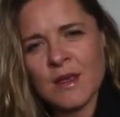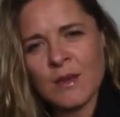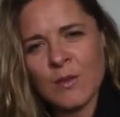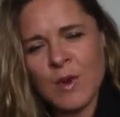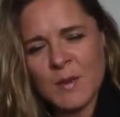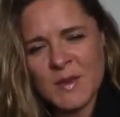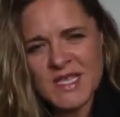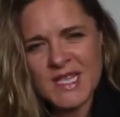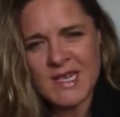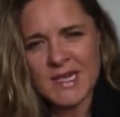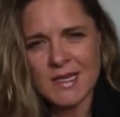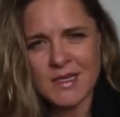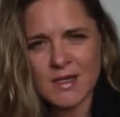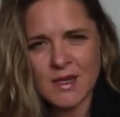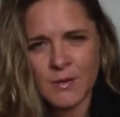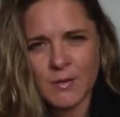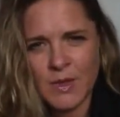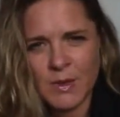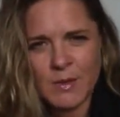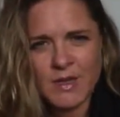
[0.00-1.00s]
When was the last
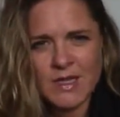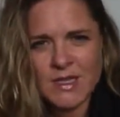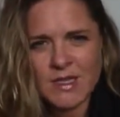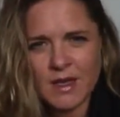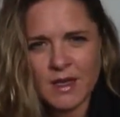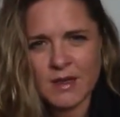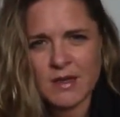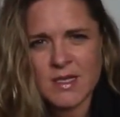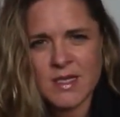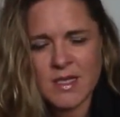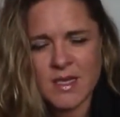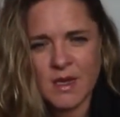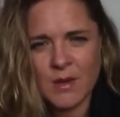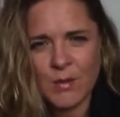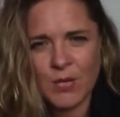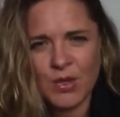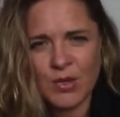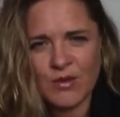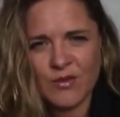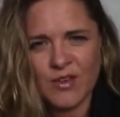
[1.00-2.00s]
time you went to go and see a
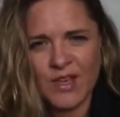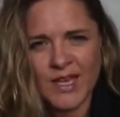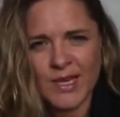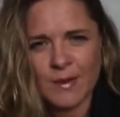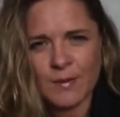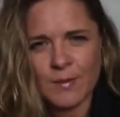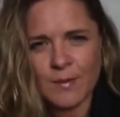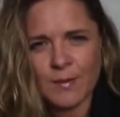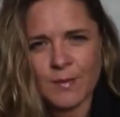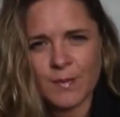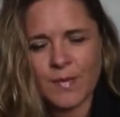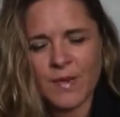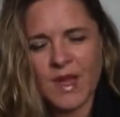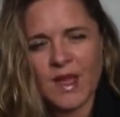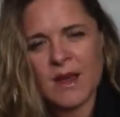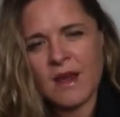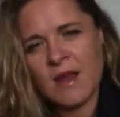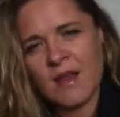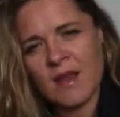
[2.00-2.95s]
movie? And